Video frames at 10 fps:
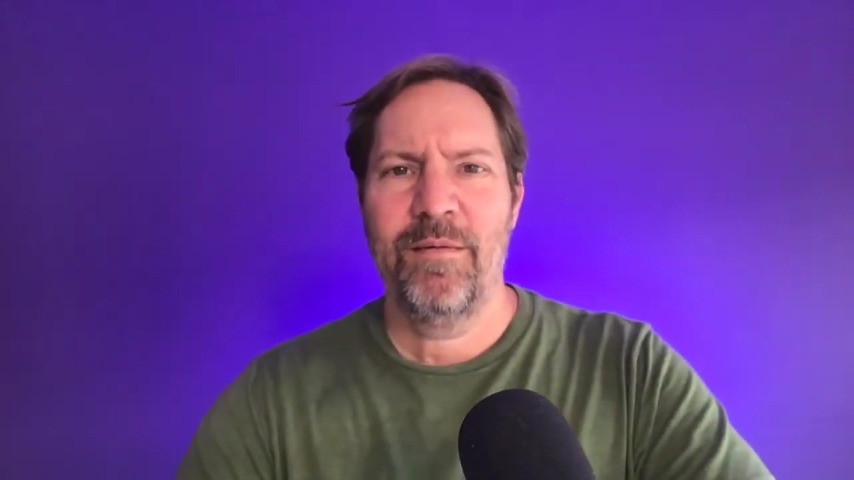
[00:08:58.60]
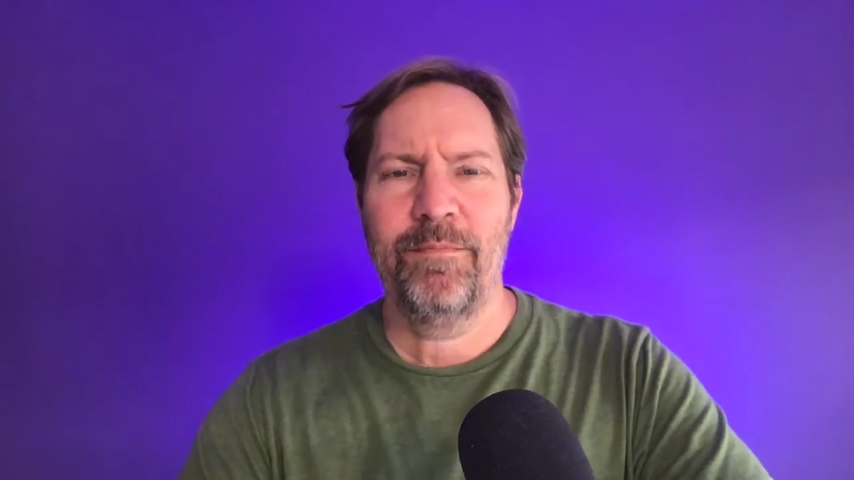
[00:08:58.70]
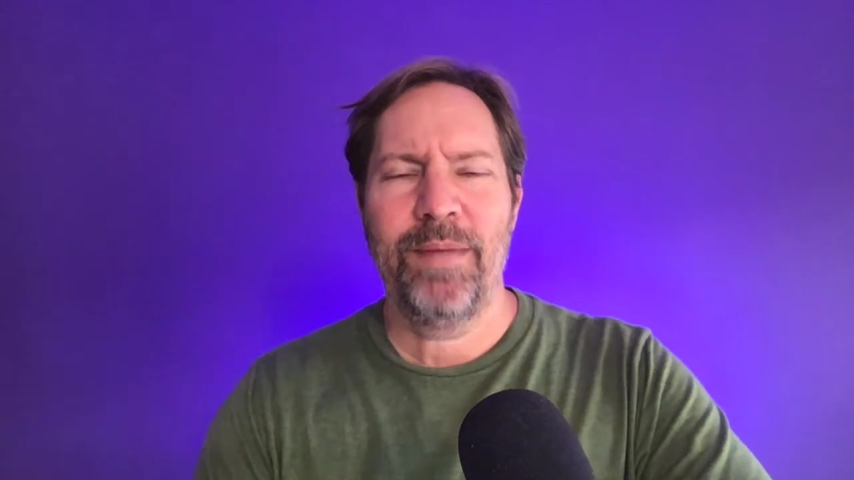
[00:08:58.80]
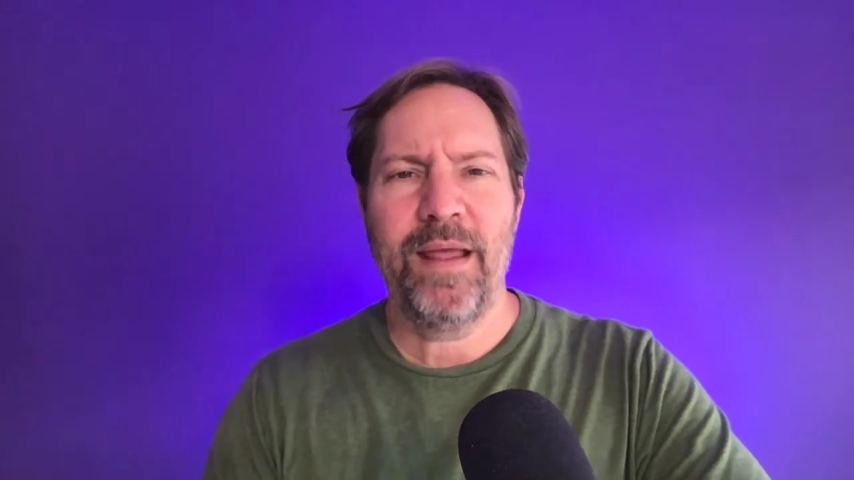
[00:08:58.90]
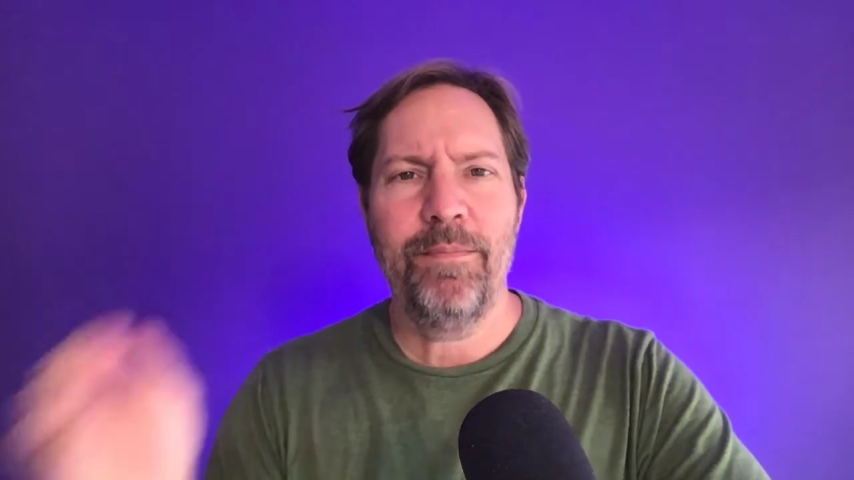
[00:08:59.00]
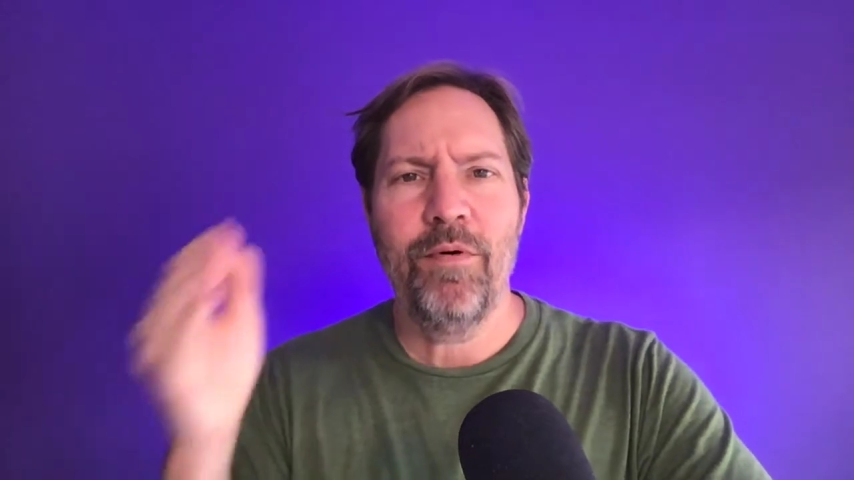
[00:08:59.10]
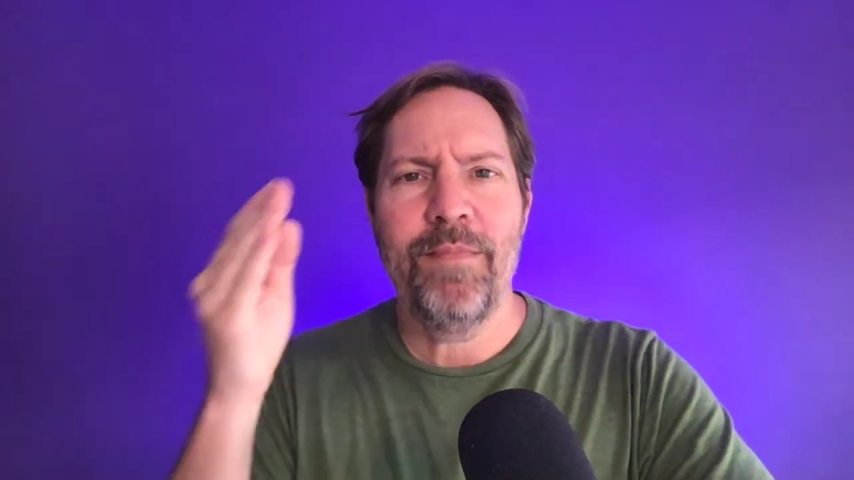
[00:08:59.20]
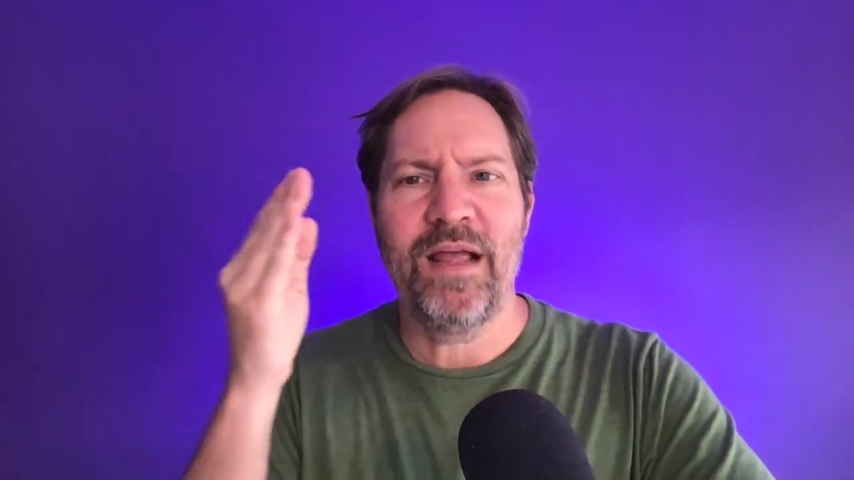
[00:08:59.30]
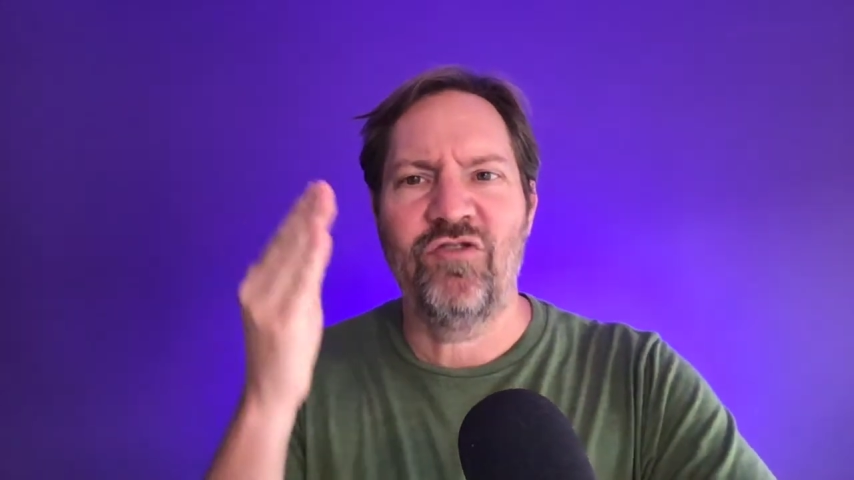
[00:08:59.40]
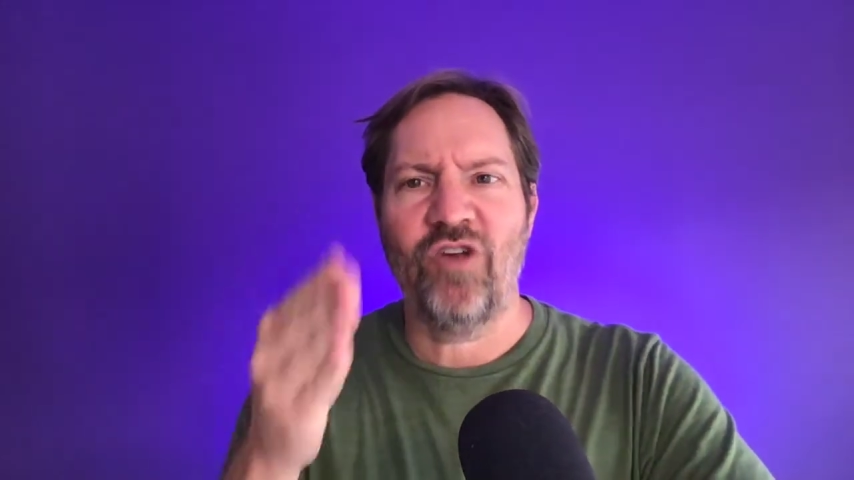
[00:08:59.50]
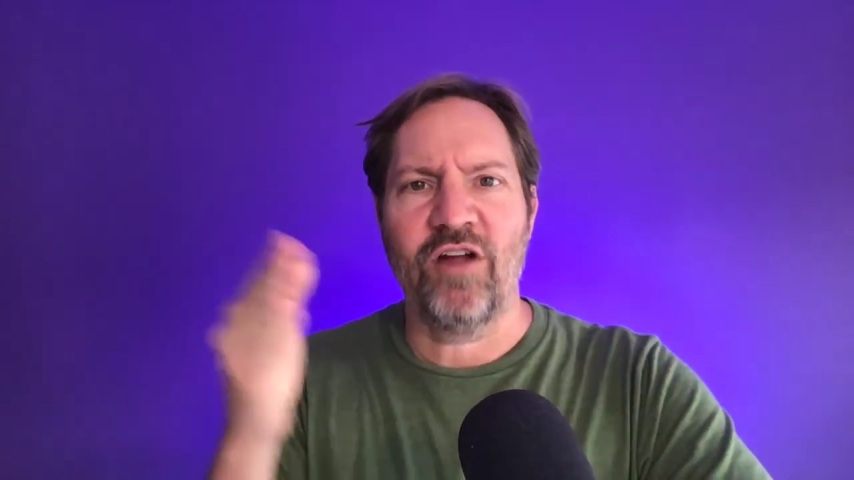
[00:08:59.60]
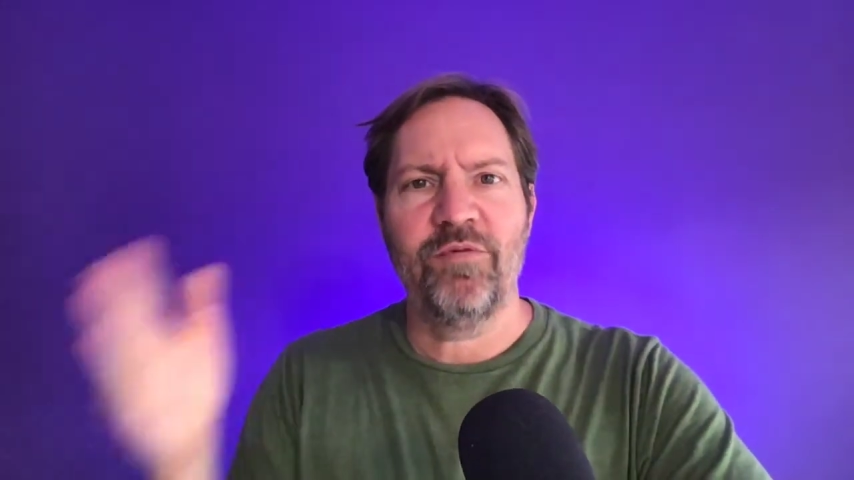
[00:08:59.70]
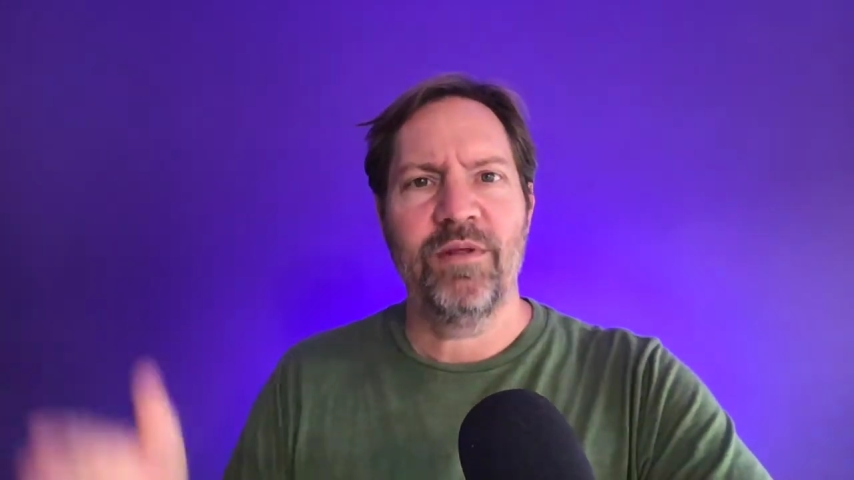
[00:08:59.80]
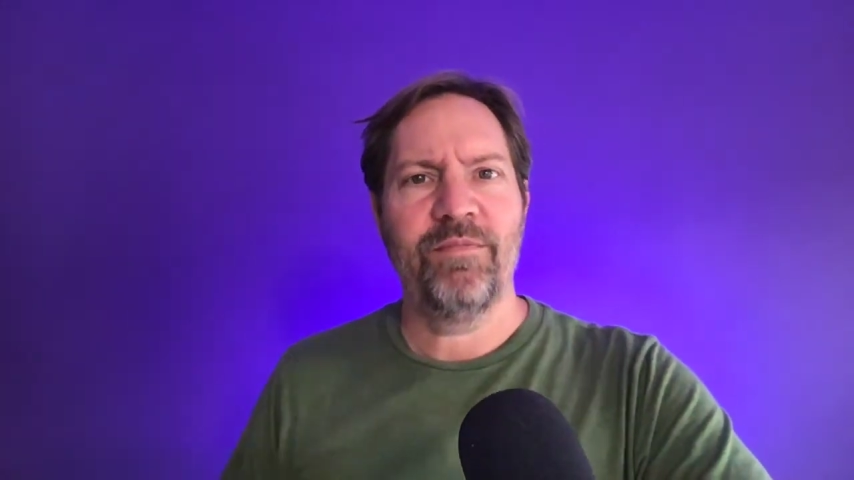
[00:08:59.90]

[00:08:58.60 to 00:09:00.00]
people make judgments